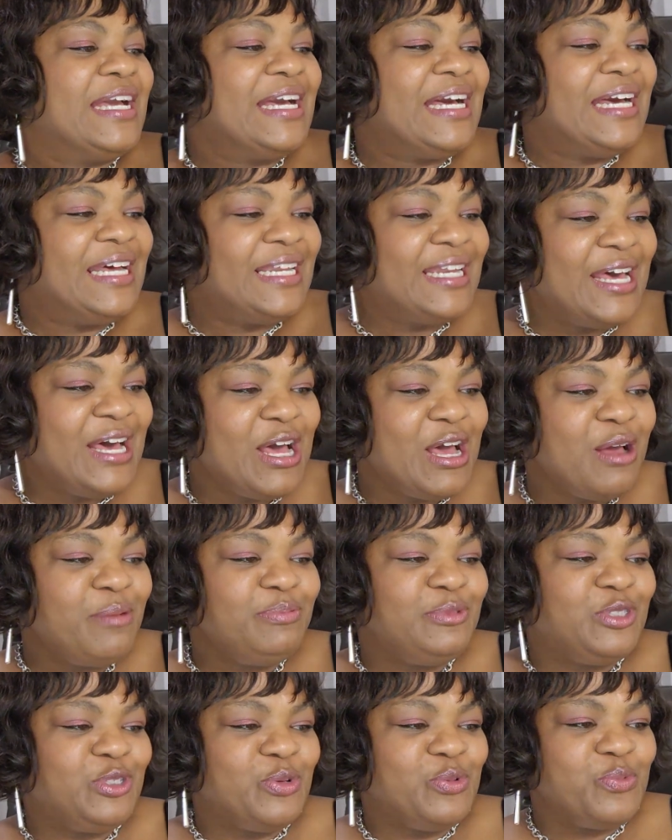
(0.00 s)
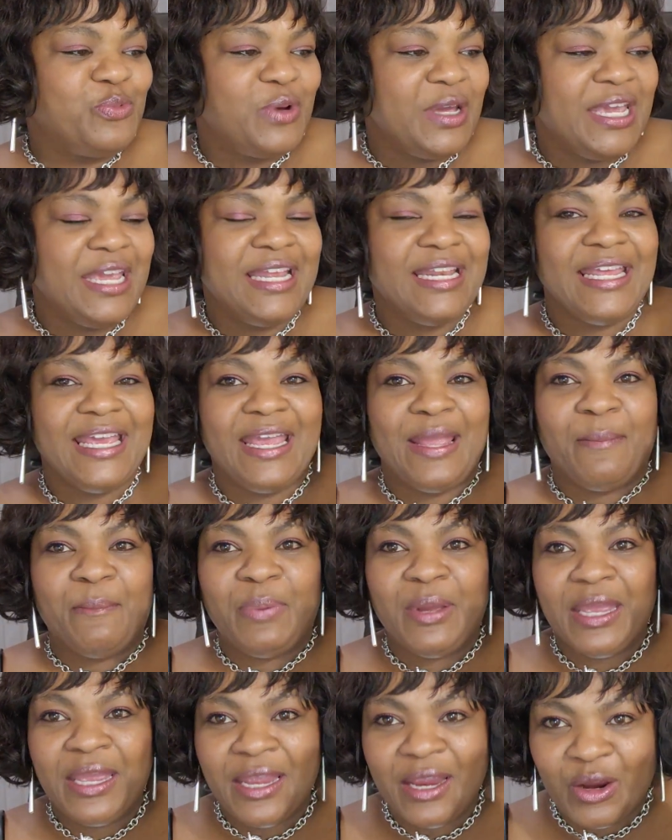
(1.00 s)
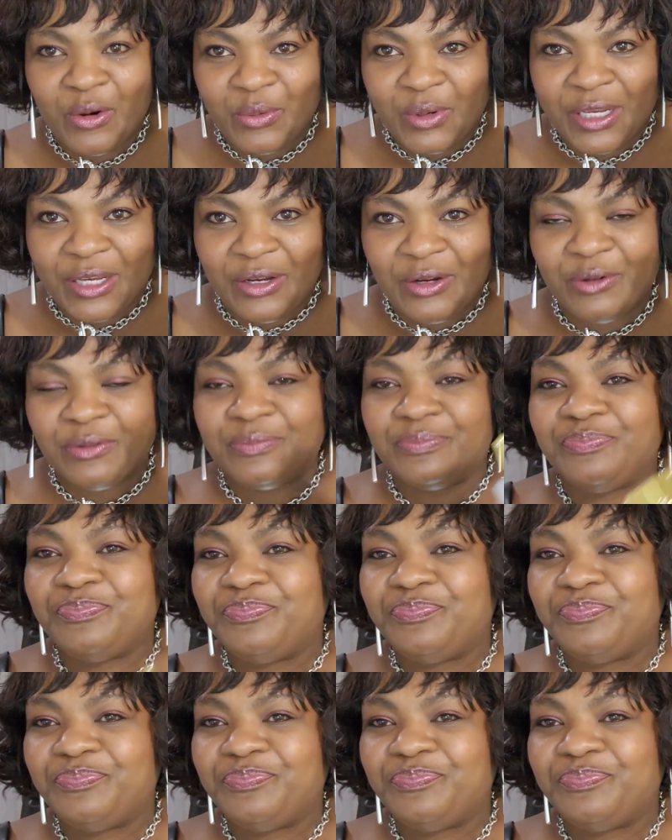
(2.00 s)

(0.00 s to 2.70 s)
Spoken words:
Club de Wheat Imperiale.